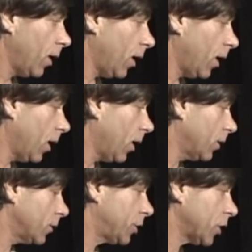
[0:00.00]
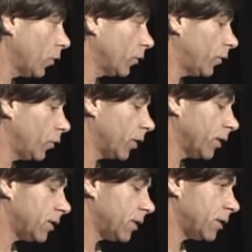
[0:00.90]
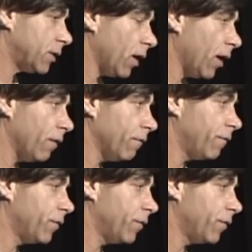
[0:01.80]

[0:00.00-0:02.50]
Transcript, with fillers: uh, shown to consist of